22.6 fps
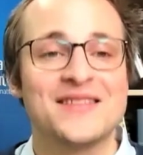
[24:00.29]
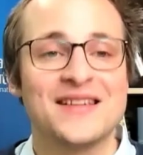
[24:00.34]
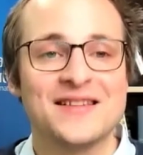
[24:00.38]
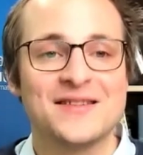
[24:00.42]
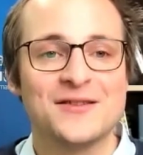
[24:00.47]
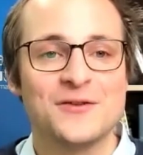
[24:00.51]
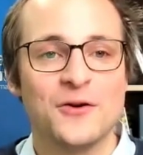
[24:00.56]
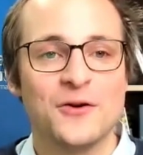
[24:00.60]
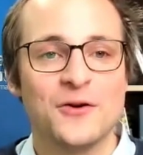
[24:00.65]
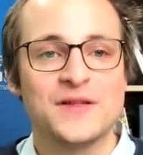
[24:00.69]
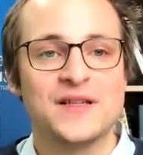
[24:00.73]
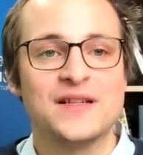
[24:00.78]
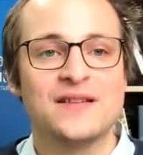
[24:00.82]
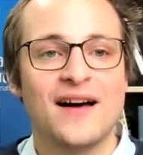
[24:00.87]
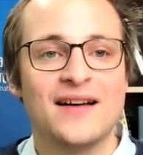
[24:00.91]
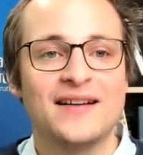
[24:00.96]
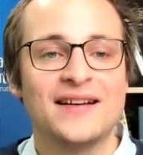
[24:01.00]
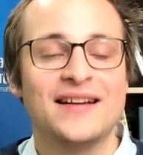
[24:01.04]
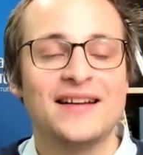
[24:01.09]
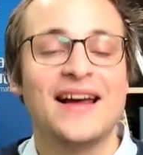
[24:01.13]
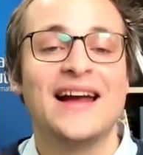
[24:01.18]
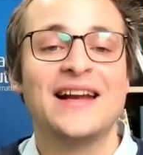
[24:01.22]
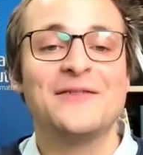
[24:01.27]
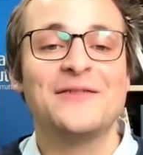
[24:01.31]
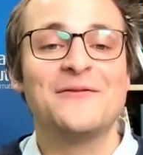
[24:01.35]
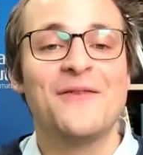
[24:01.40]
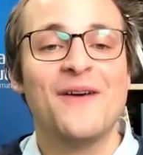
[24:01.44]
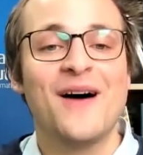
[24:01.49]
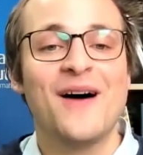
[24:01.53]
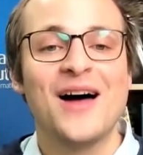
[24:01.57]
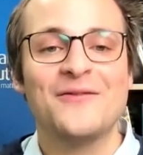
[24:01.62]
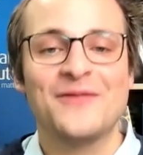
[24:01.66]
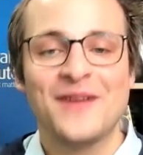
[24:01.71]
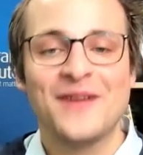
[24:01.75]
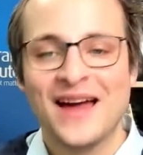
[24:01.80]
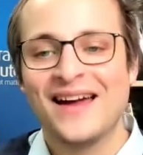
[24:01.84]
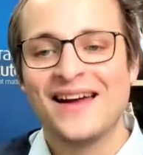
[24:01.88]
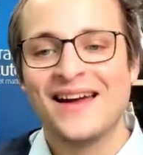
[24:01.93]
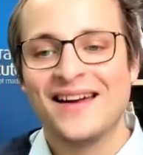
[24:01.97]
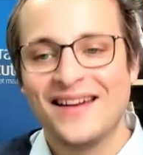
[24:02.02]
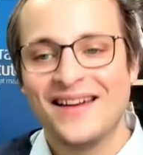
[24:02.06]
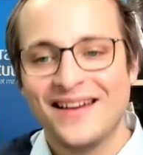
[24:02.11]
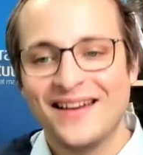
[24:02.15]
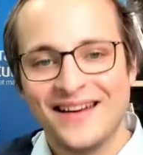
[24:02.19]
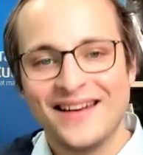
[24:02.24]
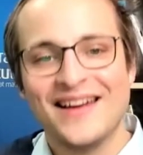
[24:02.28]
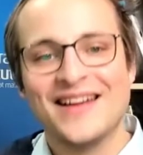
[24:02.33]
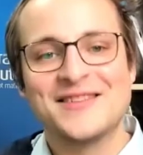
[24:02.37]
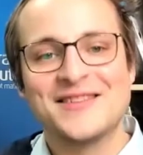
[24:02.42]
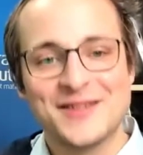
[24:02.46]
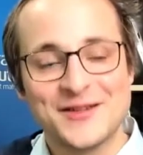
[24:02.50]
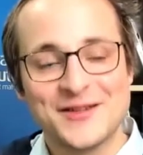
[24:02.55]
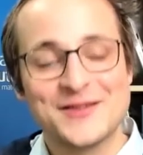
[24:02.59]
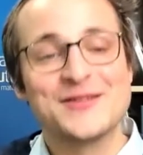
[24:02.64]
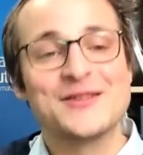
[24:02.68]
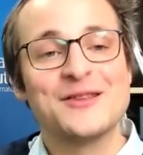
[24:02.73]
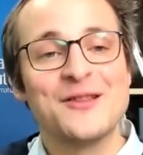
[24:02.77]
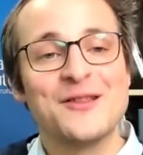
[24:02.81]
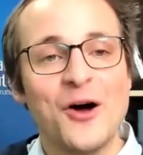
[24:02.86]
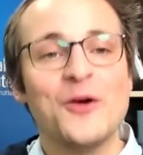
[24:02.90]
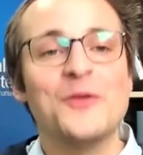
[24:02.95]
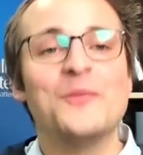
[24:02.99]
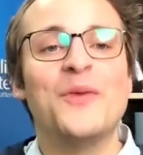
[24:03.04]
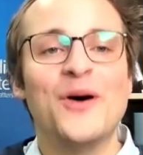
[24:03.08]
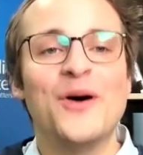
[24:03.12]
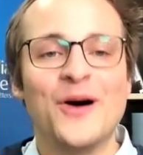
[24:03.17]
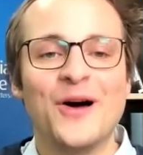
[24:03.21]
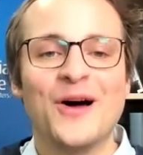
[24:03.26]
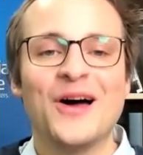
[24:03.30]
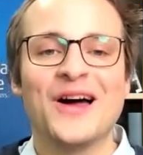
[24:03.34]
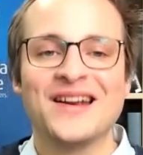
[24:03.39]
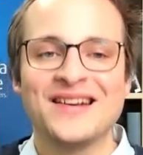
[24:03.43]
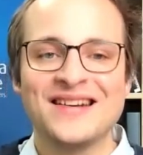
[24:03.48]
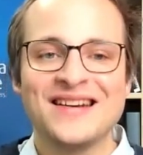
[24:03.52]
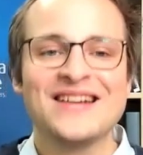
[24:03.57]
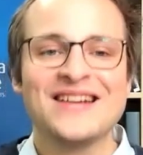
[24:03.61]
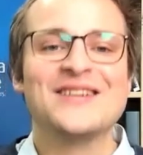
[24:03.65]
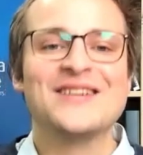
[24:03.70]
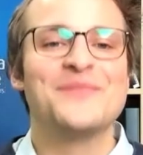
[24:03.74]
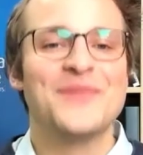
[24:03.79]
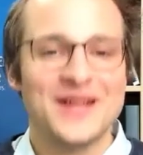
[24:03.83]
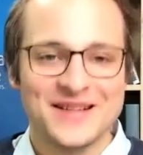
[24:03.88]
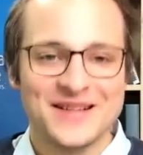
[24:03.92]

these laws in 1985, it's a slow burn, but